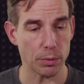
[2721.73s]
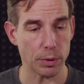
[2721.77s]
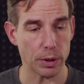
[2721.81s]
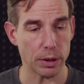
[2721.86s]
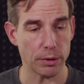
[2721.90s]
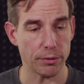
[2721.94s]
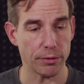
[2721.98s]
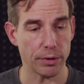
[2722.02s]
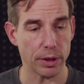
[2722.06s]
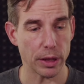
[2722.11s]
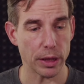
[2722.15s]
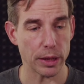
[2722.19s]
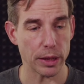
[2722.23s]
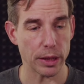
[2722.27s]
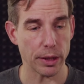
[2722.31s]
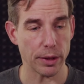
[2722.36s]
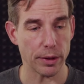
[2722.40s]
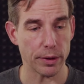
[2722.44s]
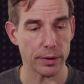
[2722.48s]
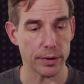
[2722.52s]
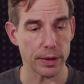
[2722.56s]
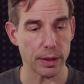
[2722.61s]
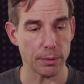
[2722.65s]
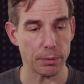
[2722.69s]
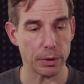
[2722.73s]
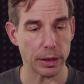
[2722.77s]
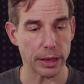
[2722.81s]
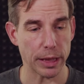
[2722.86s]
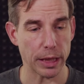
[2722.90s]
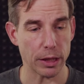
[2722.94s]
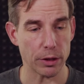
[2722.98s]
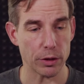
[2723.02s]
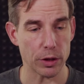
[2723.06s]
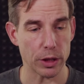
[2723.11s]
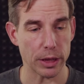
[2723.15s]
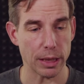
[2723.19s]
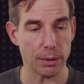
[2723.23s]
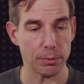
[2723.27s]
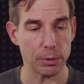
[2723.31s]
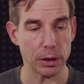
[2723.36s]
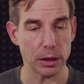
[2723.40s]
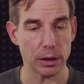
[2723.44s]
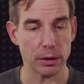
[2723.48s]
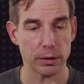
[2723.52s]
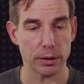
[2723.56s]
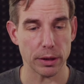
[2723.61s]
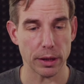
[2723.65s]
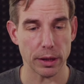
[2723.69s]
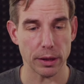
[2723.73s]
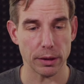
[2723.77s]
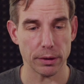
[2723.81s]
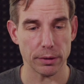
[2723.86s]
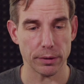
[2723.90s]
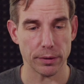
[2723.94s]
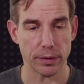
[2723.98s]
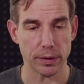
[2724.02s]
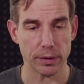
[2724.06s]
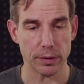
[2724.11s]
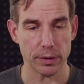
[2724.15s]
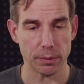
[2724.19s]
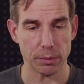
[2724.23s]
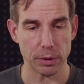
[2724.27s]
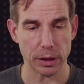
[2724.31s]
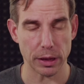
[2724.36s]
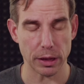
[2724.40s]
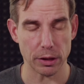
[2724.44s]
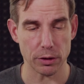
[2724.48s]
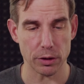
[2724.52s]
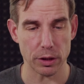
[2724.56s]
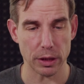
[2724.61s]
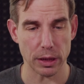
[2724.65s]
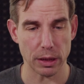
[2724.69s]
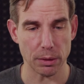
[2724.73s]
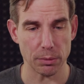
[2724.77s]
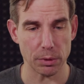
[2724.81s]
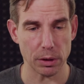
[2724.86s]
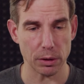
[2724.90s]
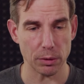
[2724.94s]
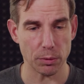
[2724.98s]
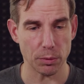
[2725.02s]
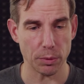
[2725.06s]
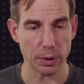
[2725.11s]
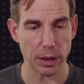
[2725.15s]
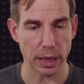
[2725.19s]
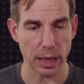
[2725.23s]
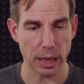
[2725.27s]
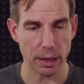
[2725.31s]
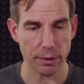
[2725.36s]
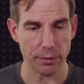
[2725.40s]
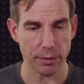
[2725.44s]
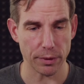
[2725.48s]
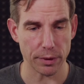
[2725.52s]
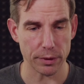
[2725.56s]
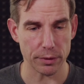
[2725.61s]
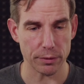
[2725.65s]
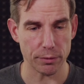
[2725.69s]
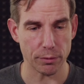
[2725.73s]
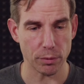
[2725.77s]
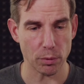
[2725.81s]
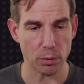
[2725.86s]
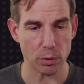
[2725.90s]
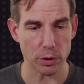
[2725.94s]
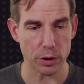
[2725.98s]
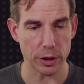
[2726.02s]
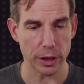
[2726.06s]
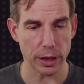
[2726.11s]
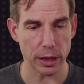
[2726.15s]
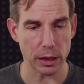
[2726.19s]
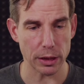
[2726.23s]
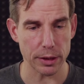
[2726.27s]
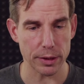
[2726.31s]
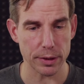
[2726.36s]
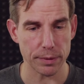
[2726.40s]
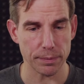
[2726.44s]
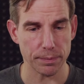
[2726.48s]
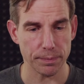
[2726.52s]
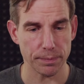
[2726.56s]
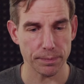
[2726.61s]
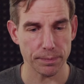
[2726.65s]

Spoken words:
We defined in this application YAML here, this application YAML, we have these 4 channels.